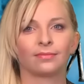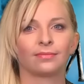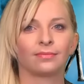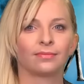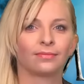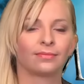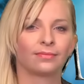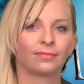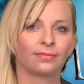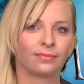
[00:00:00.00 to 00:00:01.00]

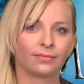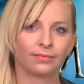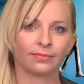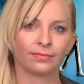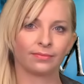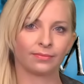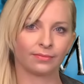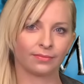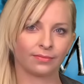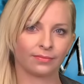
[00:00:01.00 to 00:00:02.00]

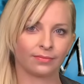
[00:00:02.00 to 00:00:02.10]
(not speaking)